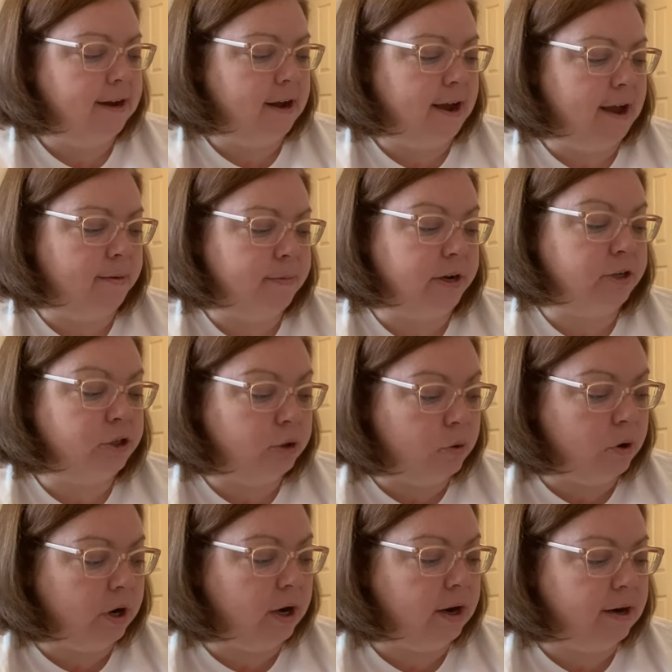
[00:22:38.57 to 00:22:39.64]

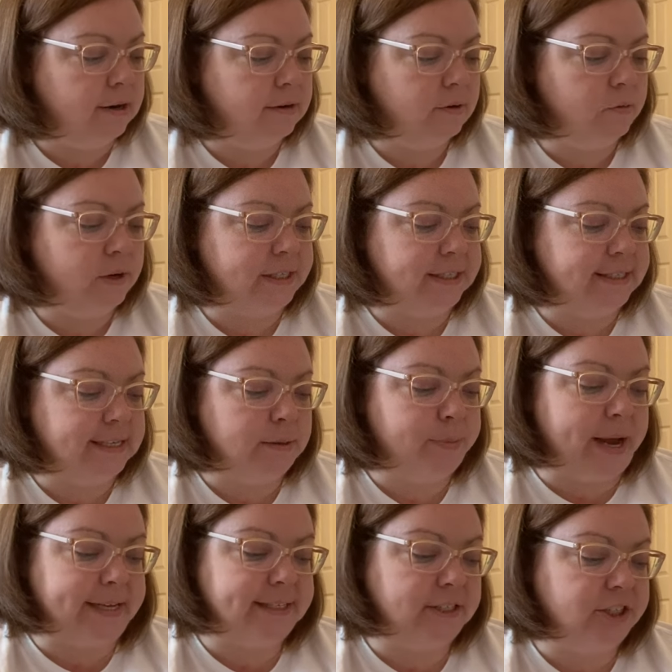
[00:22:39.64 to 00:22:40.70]
Adore, what does this
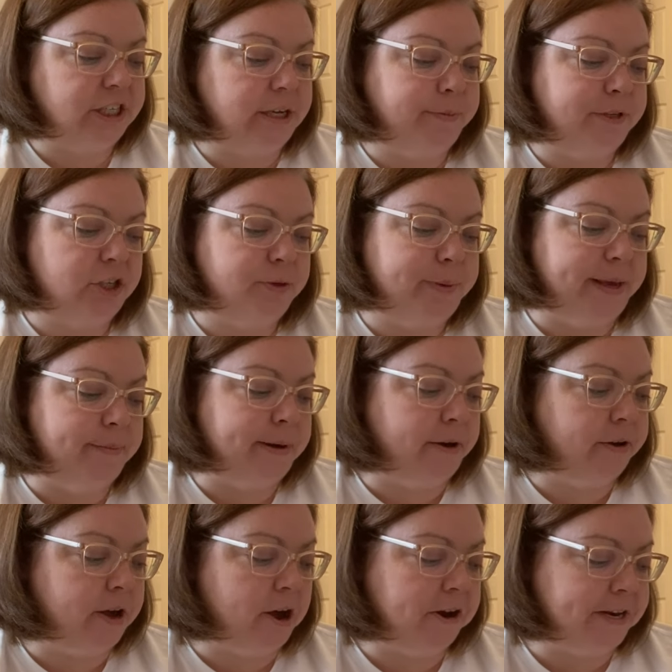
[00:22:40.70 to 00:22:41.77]
passage teach me
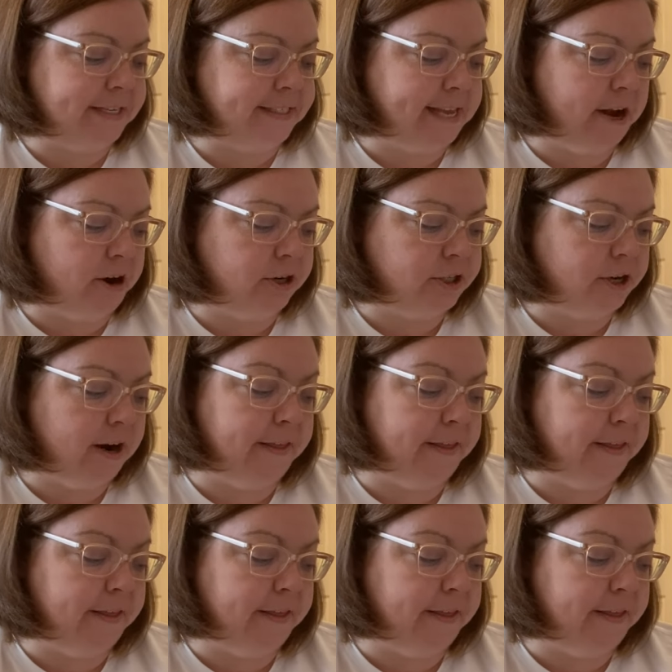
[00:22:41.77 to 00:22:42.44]
about God and his character,